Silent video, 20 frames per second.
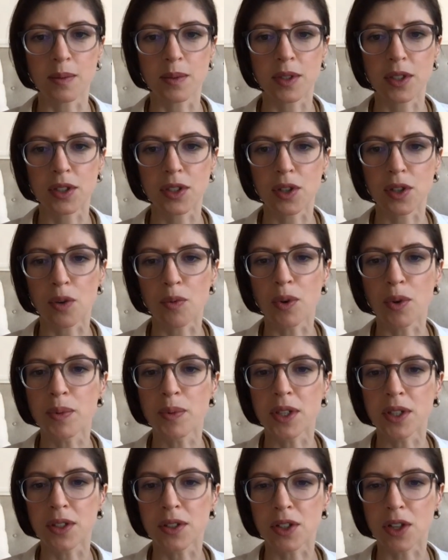So we'll
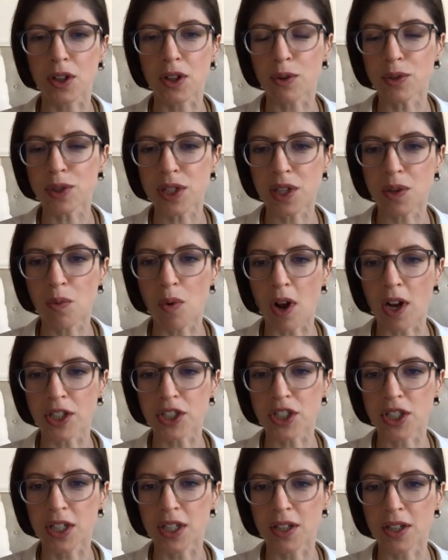be closely
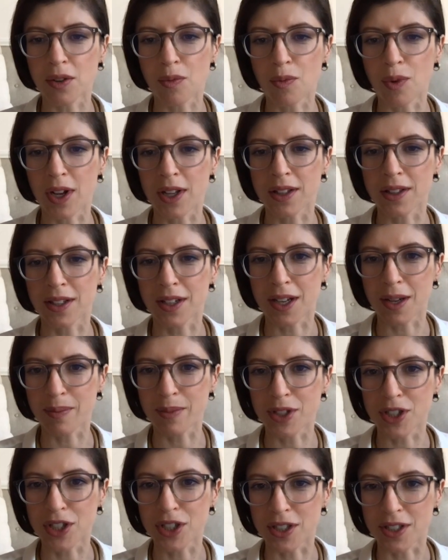watching what the
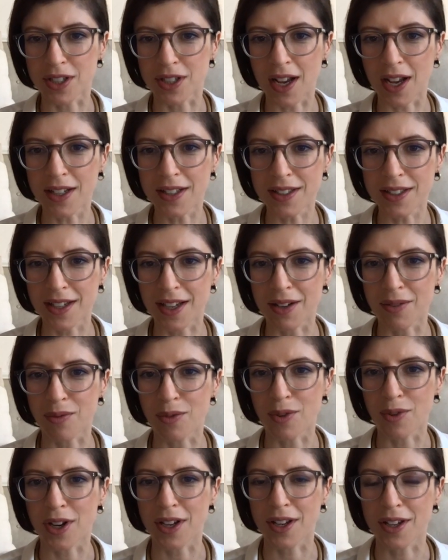Commission does and
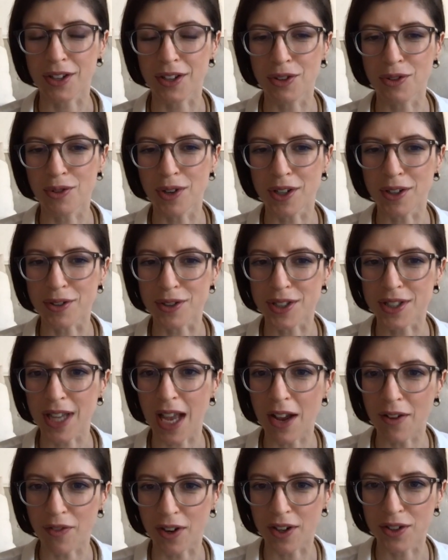what you and your
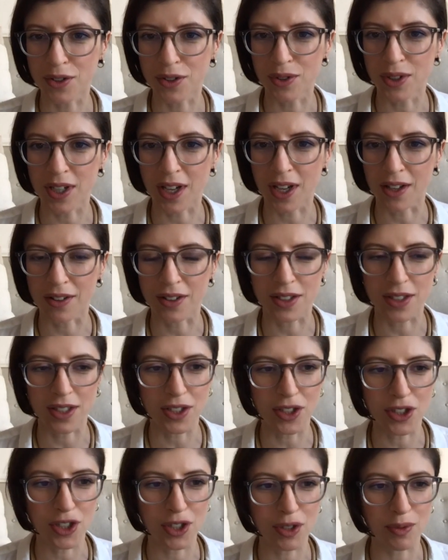staff are doing on this
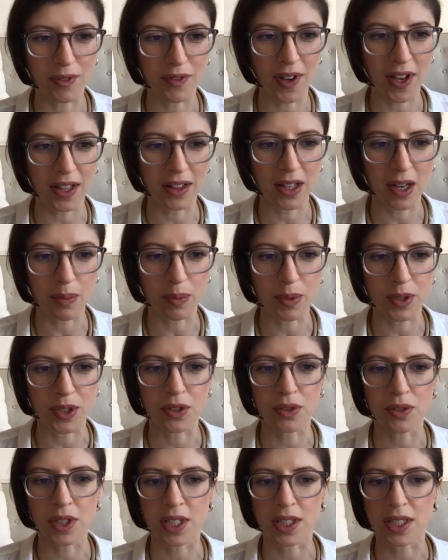issue. We've had the
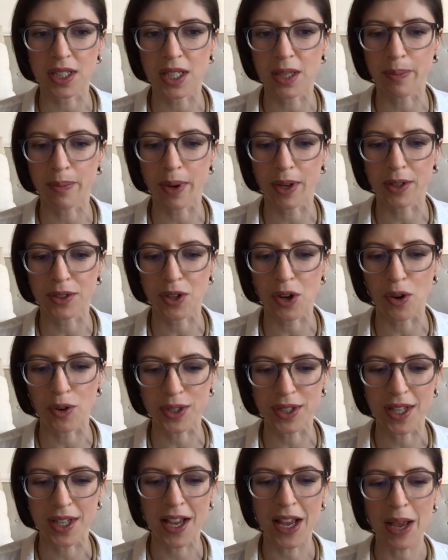opportunity at SIPA to
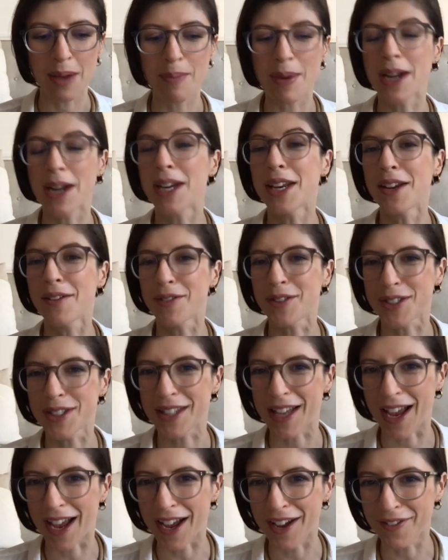host many of your
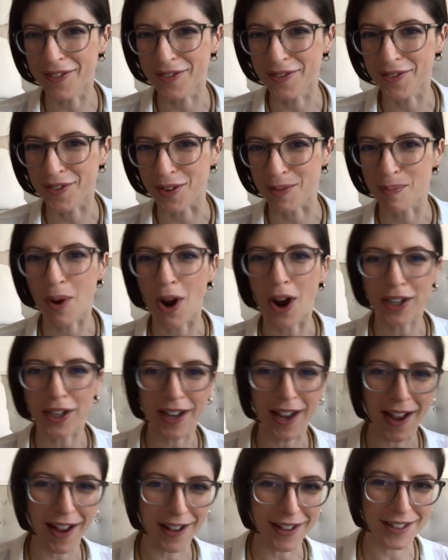staff for
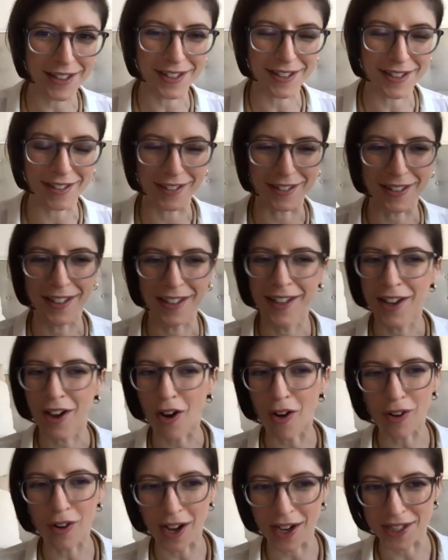podcasts and
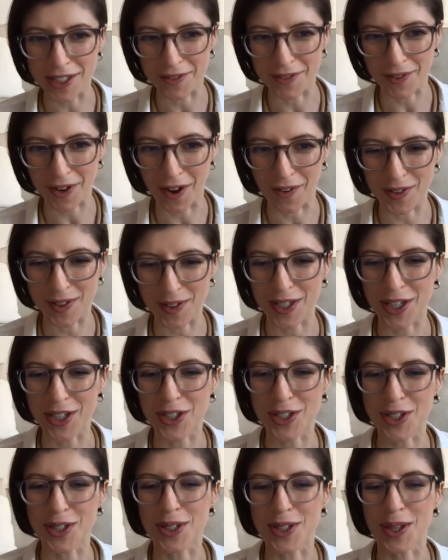all kinds of
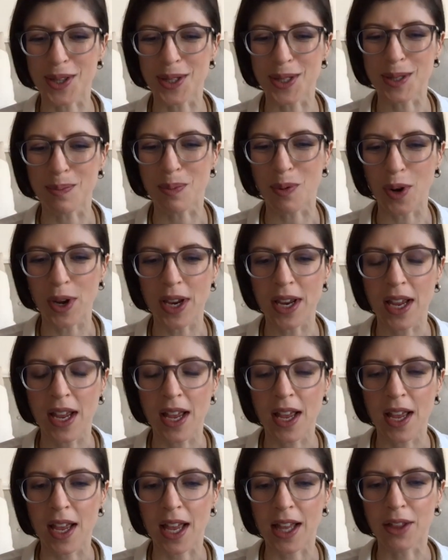conversations at this point,
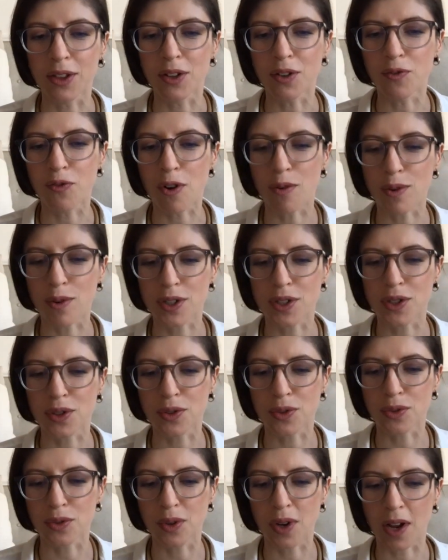and look forward
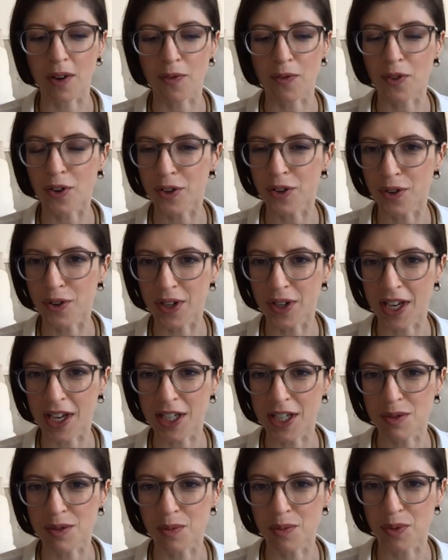to further
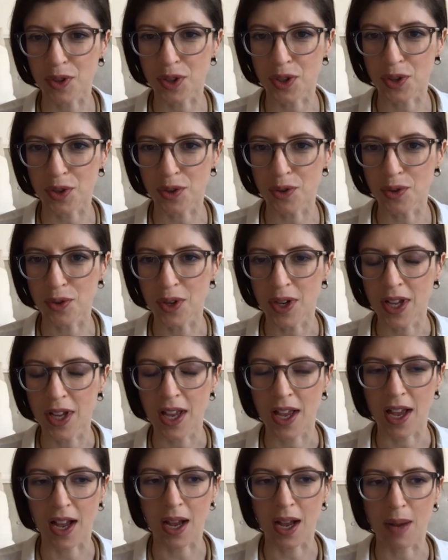engagement with you
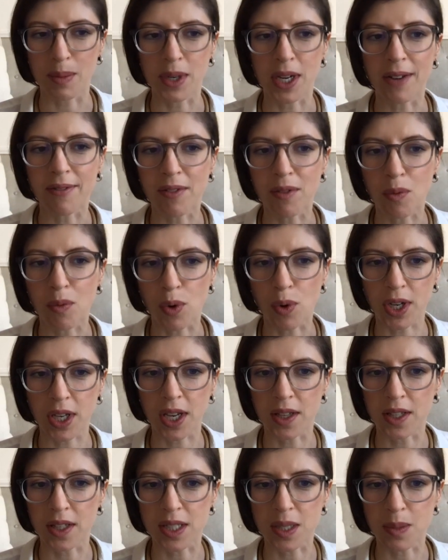and everyone working
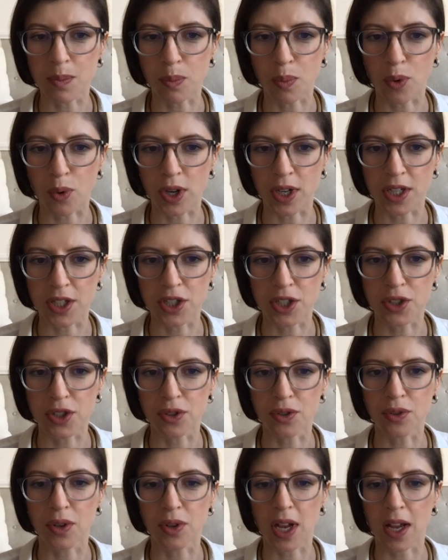on this important
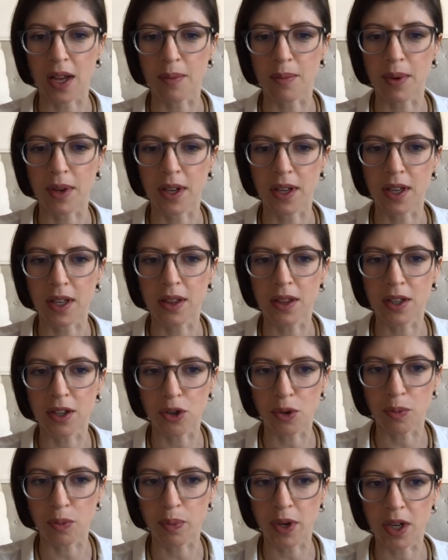issue in the
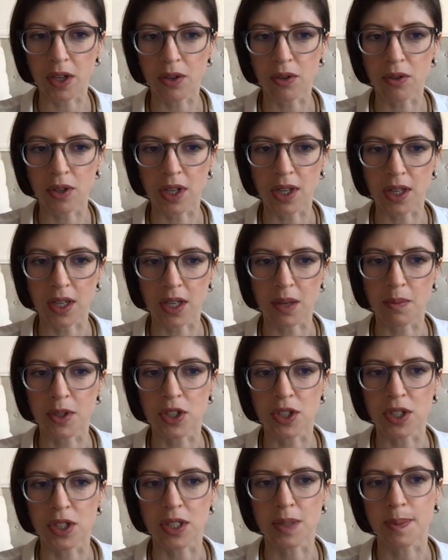European Union and the
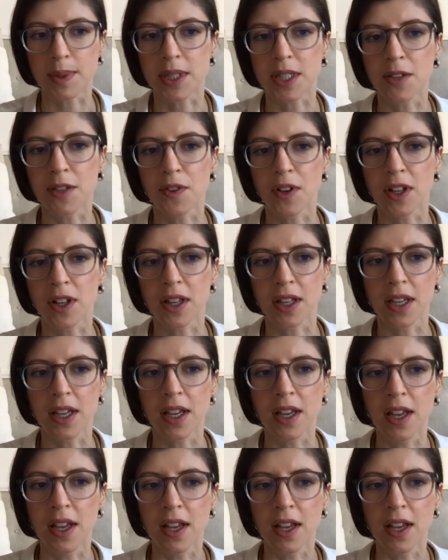Commission specifically.